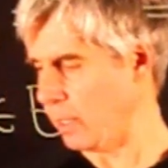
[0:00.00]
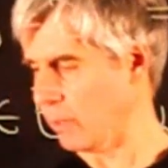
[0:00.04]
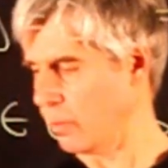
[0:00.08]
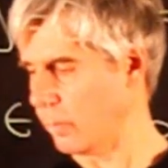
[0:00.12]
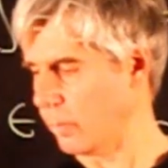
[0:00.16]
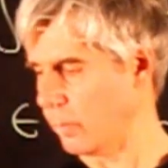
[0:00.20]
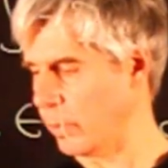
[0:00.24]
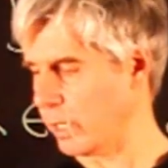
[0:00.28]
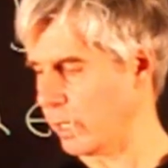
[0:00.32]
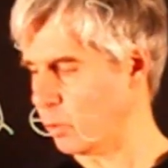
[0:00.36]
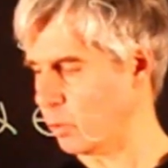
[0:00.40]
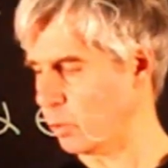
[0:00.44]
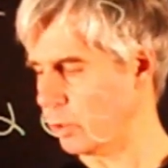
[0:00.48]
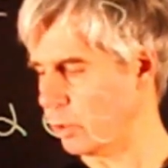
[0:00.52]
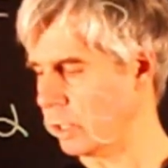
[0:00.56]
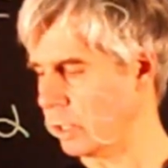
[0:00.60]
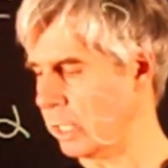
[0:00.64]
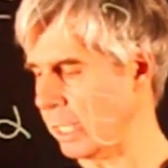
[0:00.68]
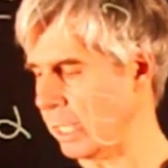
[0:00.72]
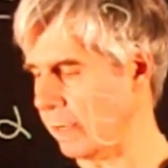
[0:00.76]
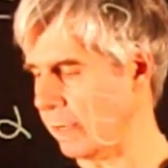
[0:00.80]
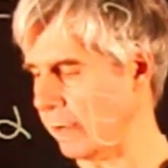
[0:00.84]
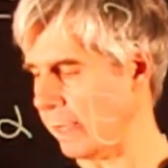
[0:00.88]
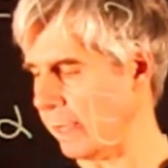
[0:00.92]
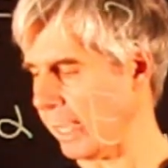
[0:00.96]
We could
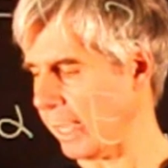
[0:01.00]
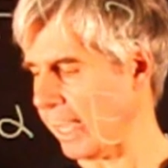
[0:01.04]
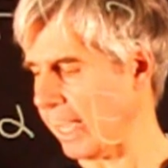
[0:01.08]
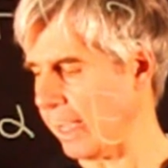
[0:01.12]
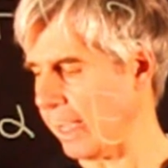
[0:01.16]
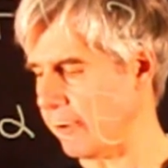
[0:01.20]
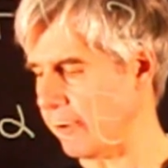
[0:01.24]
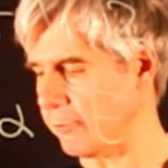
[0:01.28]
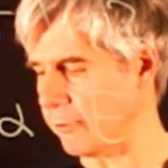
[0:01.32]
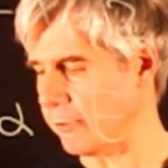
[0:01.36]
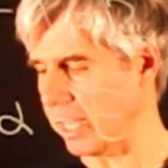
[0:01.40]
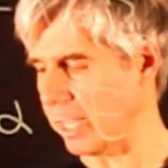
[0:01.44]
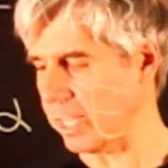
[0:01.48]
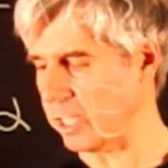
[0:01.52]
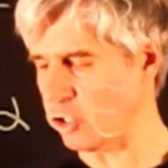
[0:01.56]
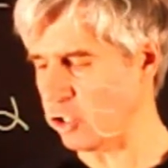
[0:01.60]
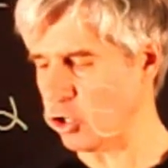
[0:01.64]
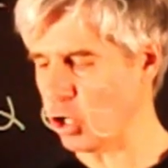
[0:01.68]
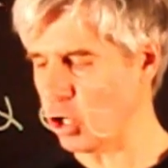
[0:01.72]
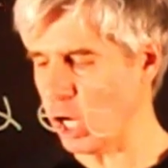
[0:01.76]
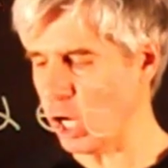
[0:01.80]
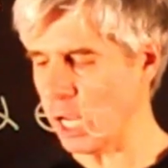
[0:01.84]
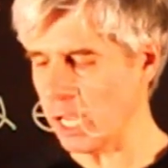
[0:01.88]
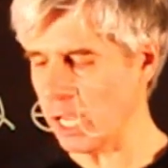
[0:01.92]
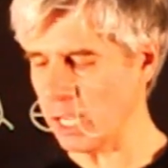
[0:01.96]
have a
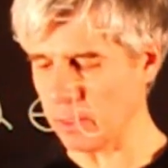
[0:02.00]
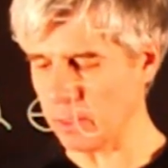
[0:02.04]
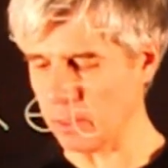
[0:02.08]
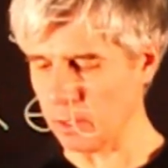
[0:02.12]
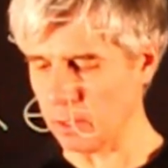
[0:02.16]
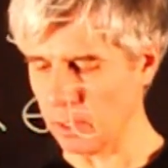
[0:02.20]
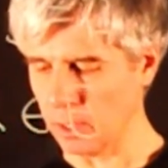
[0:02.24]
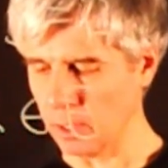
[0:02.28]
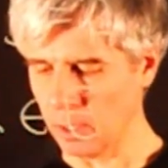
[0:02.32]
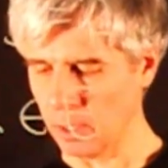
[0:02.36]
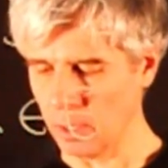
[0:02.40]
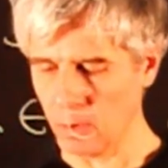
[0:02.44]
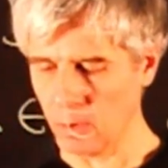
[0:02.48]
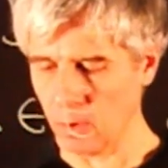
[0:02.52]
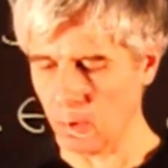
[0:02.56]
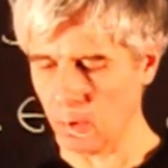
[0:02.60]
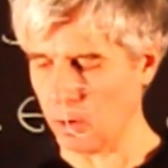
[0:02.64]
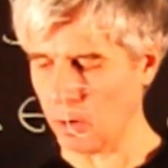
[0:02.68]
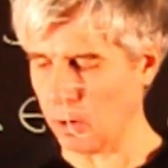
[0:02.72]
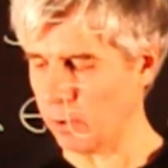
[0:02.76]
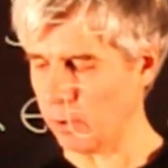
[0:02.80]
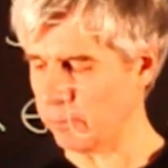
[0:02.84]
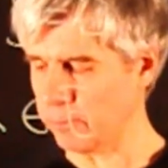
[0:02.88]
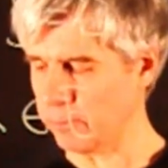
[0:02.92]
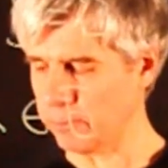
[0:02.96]
chain
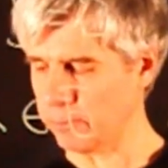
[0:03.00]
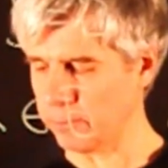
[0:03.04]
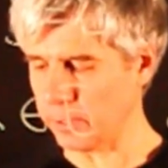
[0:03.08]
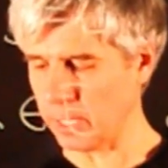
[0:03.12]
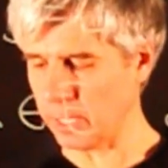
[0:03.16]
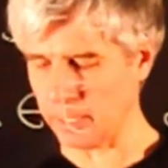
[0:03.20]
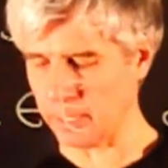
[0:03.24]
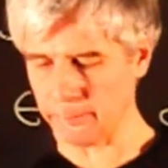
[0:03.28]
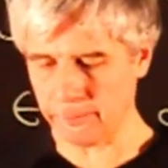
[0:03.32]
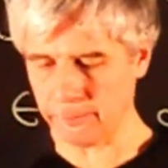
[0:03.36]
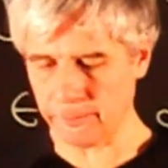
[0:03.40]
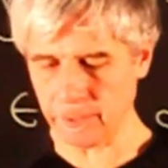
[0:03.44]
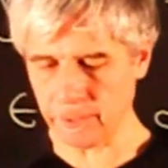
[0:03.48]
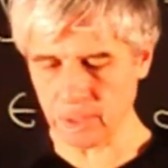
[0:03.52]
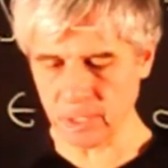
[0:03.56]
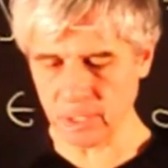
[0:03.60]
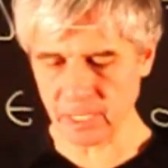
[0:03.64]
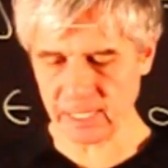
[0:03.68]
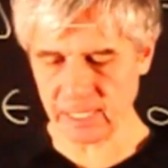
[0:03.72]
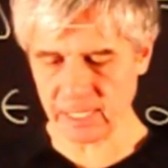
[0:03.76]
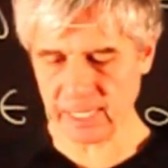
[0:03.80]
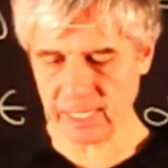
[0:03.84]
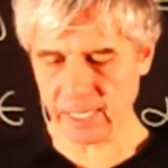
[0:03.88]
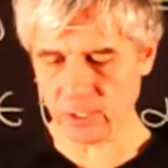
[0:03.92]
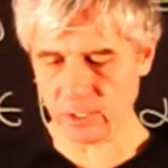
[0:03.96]
of field
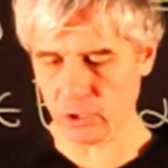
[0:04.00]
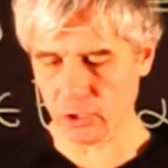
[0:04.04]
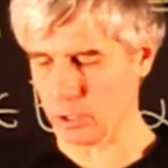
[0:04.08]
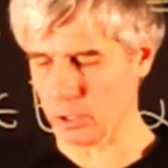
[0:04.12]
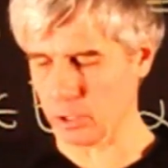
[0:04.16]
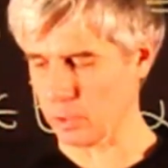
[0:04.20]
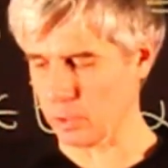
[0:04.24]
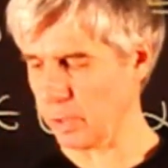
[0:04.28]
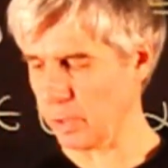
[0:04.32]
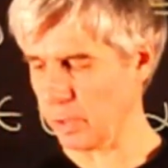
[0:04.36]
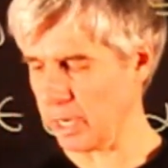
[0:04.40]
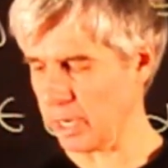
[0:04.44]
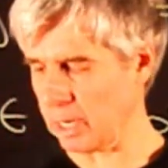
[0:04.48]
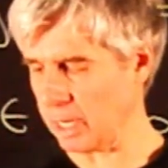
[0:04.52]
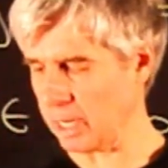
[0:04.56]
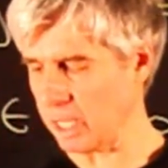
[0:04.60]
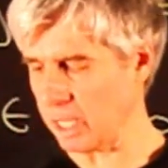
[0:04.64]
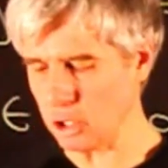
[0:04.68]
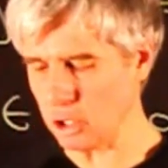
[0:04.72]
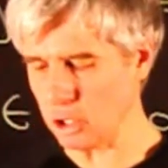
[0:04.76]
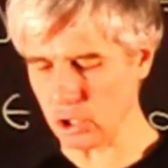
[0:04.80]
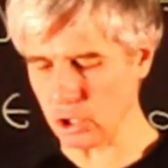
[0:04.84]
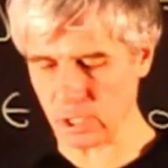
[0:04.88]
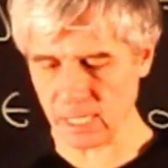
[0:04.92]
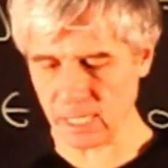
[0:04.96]
extensions where
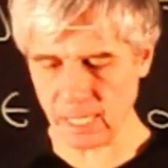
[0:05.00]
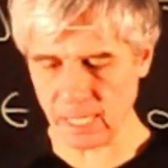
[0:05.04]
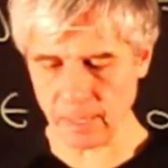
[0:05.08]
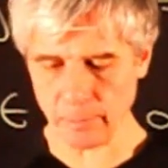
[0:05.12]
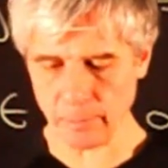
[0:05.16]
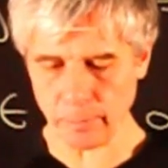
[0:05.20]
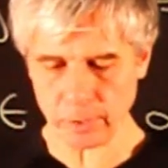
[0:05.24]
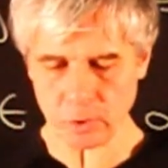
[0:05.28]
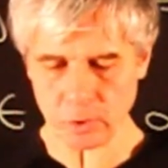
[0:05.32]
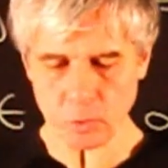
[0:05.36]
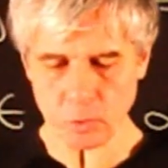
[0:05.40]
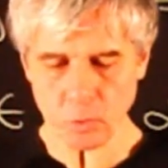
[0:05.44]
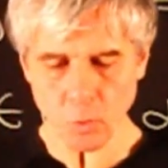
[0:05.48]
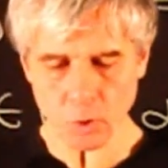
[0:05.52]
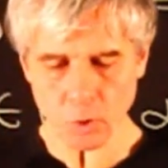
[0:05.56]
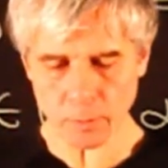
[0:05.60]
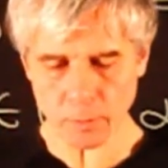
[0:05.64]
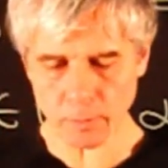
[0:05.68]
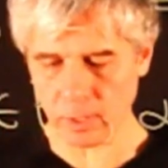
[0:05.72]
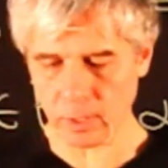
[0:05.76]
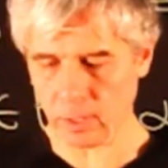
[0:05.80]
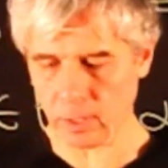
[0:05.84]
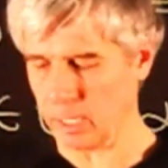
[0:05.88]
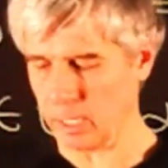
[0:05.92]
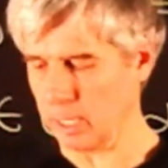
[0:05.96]
each step is
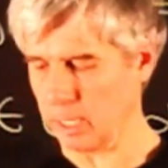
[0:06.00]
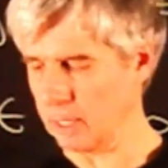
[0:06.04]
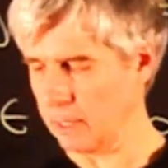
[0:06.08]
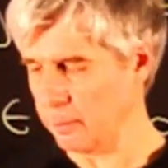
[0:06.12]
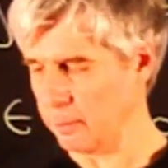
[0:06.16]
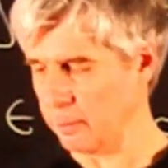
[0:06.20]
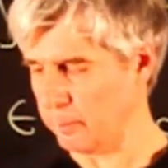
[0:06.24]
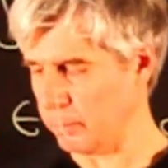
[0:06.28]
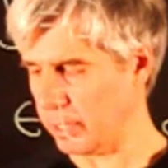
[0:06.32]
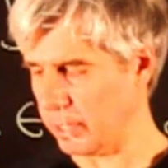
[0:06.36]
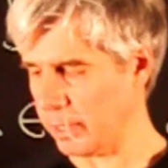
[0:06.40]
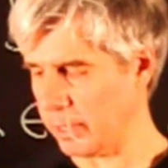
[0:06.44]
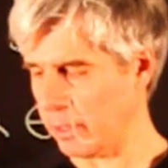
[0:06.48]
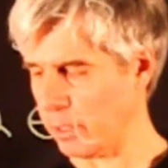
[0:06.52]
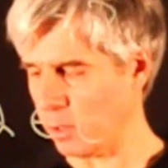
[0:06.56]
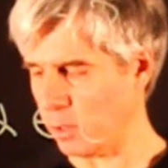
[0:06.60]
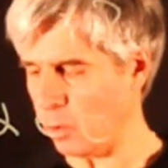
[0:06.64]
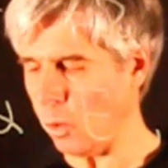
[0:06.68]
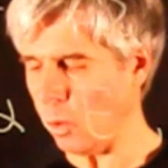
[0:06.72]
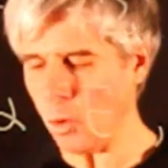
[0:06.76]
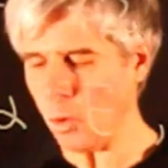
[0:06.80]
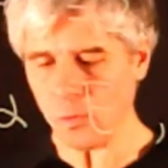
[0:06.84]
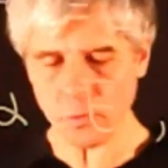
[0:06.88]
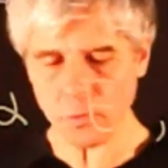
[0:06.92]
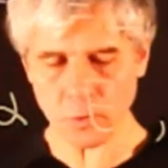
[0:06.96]
normal, but the
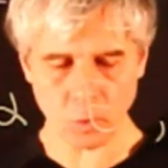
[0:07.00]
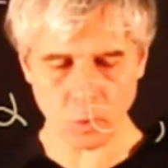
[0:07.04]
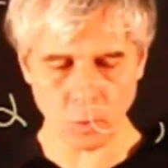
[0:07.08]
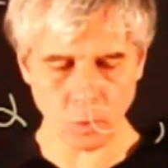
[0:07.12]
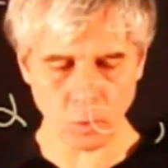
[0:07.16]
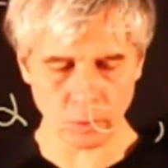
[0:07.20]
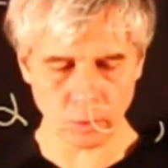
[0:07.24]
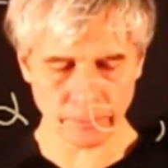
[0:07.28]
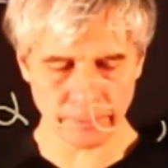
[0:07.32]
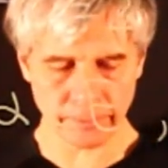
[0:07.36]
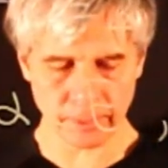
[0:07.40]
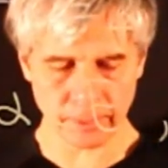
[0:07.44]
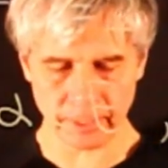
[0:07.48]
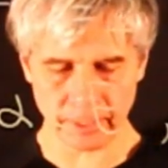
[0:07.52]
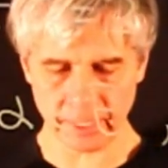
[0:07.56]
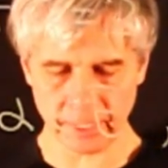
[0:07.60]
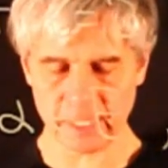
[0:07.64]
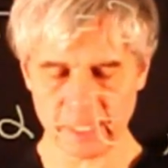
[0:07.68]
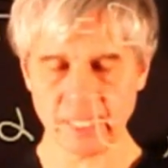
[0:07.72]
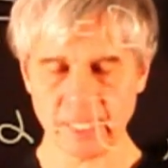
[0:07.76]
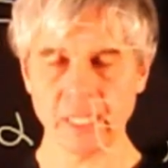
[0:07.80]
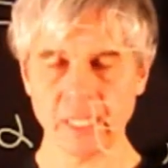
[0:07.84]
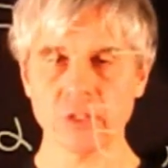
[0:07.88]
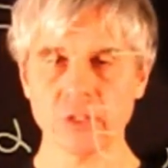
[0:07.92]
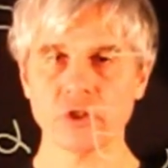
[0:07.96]
overall field
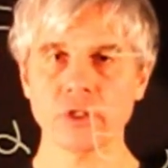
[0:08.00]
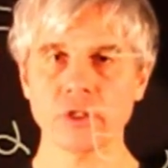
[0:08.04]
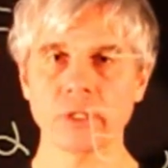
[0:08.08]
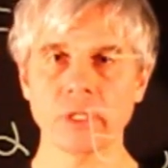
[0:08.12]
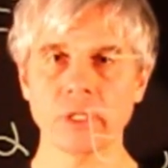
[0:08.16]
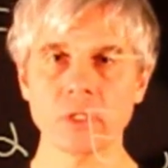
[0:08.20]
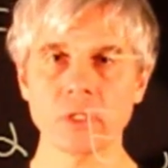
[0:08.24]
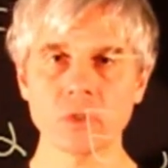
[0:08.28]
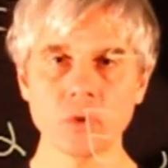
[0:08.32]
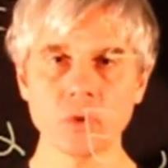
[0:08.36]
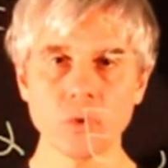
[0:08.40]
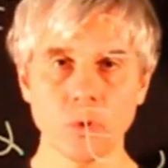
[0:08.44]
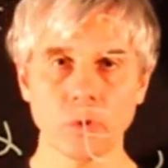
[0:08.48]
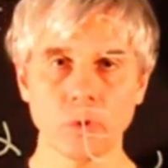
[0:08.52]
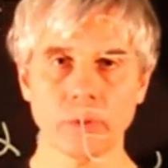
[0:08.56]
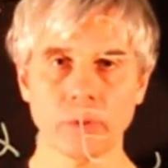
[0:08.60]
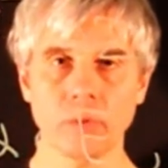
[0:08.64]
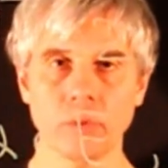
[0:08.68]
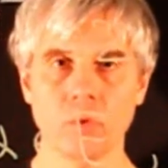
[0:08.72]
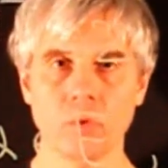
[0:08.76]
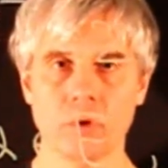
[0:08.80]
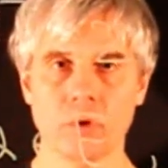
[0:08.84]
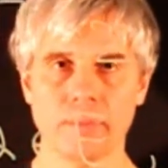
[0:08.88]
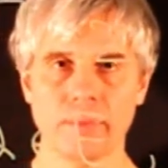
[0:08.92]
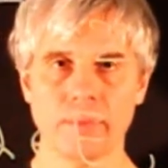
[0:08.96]
extension is not
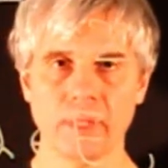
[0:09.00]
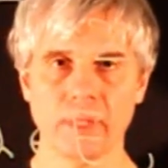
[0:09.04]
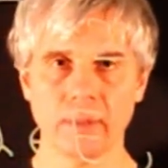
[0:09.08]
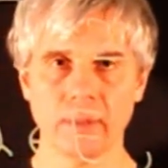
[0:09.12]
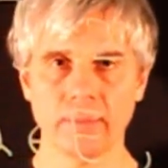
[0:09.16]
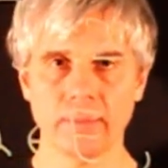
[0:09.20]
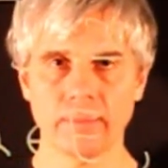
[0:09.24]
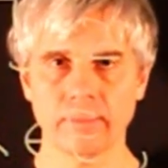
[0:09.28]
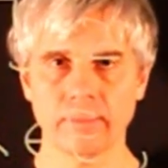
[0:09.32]
normal.